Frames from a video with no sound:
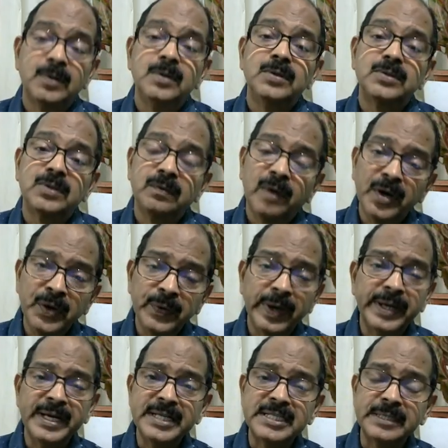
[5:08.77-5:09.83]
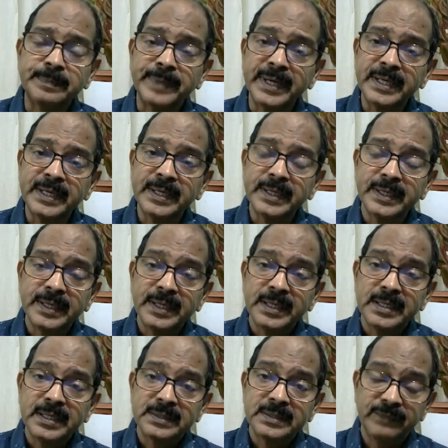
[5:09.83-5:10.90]
So, what do you anticipate?
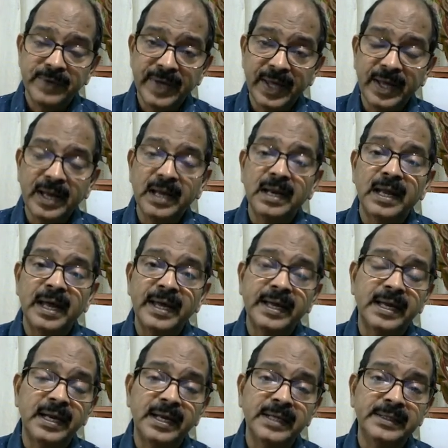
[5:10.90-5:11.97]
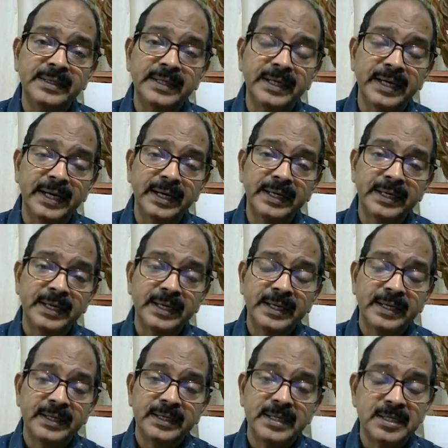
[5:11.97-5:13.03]
Very likely that
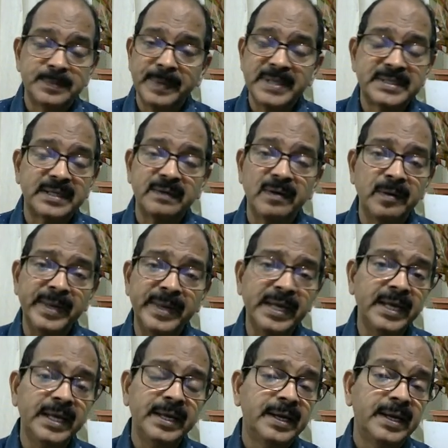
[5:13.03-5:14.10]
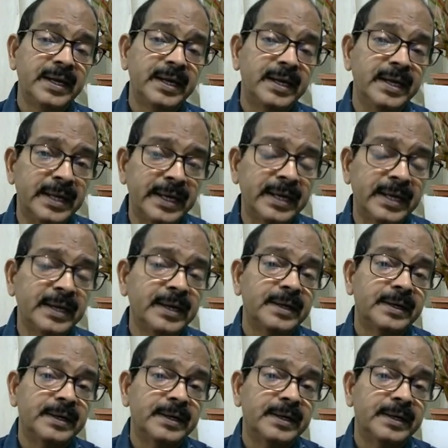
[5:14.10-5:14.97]
this patient will be in a